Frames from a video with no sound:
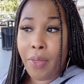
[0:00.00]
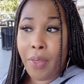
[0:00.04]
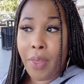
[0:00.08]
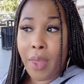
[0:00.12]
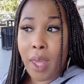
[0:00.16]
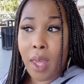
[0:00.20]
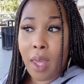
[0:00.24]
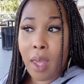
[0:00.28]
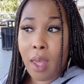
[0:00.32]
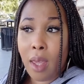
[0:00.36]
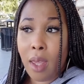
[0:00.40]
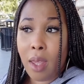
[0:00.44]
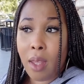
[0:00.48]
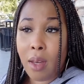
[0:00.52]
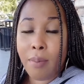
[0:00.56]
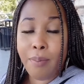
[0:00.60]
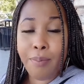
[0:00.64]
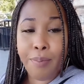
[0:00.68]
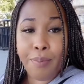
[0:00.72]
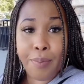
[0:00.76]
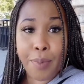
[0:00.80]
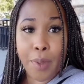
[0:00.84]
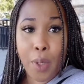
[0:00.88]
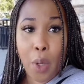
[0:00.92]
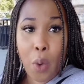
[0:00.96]
then
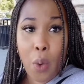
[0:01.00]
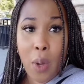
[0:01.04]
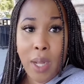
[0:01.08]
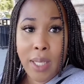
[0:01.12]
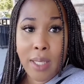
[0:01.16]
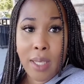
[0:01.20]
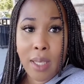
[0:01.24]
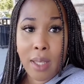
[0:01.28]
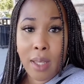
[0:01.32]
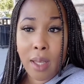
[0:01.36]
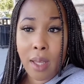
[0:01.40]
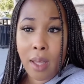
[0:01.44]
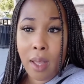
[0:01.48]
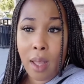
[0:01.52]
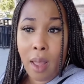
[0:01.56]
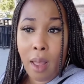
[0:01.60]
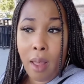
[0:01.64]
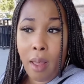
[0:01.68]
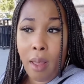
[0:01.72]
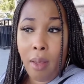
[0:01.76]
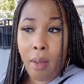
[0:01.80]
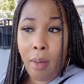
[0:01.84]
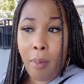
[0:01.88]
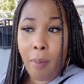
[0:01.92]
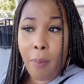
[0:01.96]
going to the,
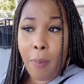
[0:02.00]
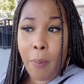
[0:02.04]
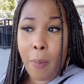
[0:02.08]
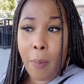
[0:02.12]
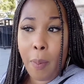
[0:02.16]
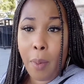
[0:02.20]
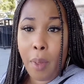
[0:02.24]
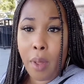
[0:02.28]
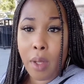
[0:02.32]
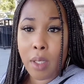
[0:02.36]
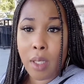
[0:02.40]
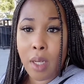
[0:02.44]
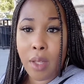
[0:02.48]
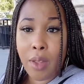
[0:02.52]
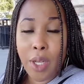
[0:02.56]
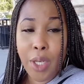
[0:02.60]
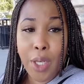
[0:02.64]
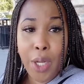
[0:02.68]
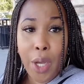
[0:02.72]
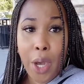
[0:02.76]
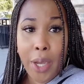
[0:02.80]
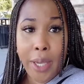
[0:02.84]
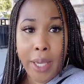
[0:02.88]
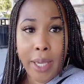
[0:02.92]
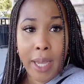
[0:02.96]
um, to the
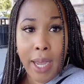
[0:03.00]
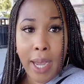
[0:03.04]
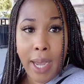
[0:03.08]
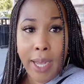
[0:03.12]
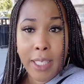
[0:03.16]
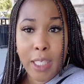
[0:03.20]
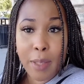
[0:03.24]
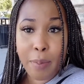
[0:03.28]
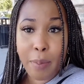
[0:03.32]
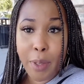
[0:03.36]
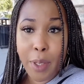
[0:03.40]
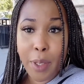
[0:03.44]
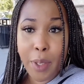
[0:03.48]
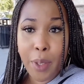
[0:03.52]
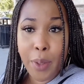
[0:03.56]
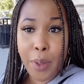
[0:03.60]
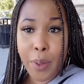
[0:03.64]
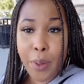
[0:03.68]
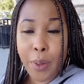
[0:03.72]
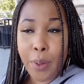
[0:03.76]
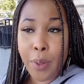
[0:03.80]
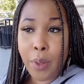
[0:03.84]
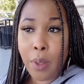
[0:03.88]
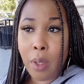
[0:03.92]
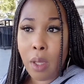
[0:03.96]
doggy hospital.
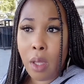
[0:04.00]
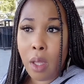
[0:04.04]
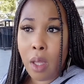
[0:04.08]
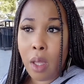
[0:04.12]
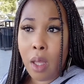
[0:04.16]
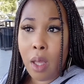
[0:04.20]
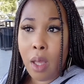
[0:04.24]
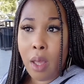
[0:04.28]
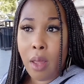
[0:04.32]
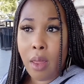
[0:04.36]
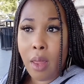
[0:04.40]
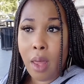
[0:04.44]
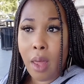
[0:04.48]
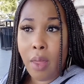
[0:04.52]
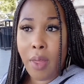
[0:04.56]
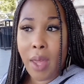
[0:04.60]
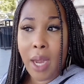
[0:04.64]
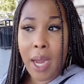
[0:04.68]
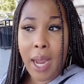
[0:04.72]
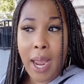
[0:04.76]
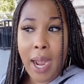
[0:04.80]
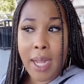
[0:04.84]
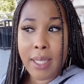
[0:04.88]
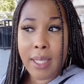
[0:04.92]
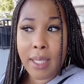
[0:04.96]
Then
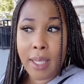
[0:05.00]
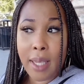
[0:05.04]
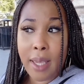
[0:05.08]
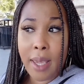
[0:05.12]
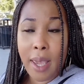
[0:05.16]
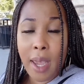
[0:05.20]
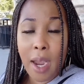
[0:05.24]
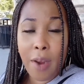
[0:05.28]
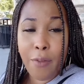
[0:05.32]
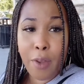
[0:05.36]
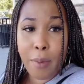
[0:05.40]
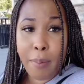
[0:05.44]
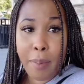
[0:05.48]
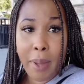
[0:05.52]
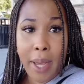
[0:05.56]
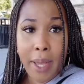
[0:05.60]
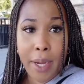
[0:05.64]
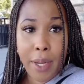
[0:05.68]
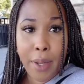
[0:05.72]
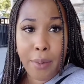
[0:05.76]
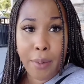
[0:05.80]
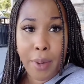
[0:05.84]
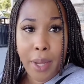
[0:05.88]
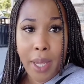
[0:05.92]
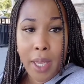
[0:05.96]
I had to get
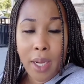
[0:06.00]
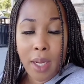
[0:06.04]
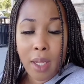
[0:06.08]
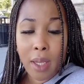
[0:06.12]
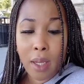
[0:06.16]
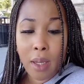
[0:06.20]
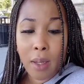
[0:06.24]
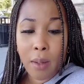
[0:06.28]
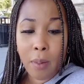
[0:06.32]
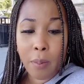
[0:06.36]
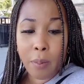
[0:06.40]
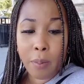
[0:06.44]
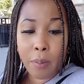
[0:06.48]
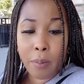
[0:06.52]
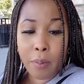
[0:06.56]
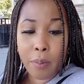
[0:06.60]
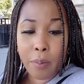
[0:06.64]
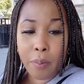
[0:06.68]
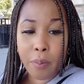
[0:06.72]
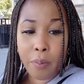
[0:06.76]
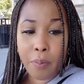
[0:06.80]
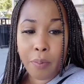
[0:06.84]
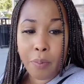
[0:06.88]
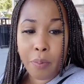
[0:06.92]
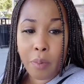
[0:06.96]
everybody ready.
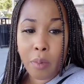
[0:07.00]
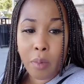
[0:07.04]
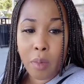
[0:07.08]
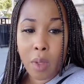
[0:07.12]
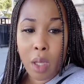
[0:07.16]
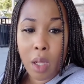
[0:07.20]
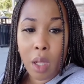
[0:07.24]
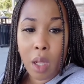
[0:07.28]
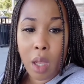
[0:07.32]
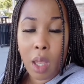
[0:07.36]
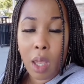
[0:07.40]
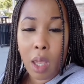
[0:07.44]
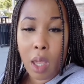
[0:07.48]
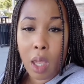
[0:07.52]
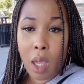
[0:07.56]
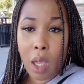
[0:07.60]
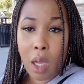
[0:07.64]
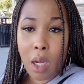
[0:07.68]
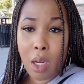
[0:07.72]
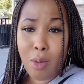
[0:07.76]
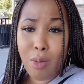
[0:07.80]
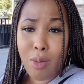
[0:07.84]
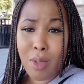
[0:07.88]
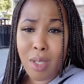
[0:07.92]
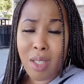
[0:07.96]

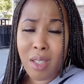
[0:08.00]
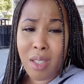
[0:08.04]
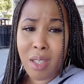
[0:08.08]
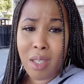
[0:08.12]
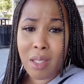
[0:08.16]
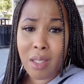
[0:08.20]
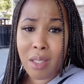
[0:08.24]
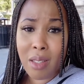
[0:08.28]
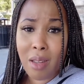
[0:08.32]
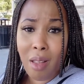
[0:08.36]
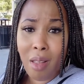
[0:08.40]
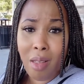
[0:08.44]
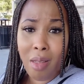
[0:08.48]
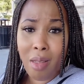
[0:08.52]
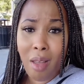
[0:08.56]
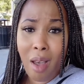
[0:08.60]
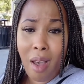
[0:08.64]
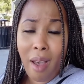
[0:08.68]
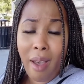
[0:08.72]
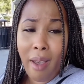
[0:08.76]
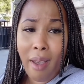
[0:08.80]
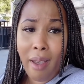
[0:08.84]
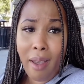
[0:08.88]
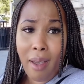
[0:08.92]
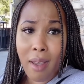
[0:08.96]
And it was just a
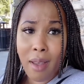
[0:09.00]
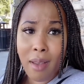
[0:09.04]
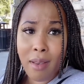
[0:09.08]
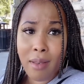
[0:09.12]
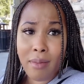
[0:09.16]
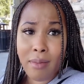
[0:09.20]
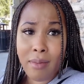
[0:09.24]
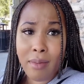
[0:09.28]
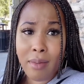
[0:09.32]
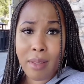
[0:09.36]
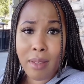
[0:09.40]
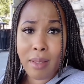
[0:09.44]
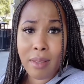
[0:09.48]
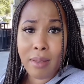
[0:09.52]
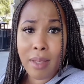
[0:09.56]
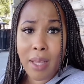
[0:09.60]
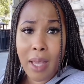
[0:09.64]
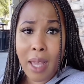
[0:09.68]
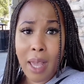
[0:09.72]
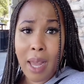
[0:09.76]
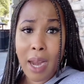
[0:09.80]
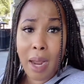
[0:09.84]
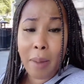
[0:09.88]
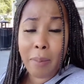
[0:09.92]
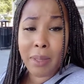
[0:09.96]
lot.
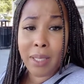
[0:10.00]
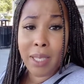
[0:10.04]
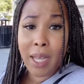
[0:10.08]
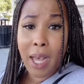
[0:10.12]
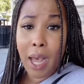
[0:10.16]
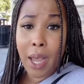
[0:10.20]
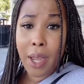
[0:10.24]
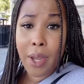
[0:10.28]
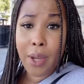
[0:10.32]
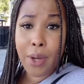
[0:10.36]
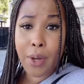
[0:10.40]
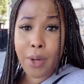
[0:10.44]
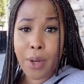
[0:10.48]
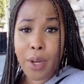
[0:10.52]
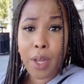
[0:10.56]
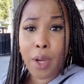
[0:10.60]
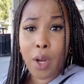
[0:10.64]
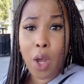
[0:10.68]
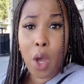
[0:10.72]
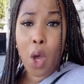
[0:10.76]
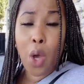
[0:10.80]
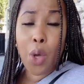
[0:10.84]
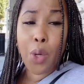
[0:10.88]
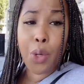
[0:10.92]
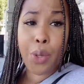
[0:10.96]
And I'm tired and
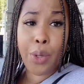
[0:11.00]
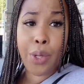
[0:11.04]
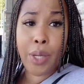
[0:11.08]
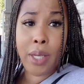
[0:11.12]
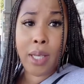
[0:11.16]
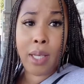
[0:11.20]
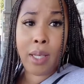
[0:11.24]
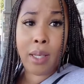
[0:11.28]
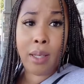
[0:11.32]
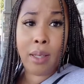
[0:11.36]
hungry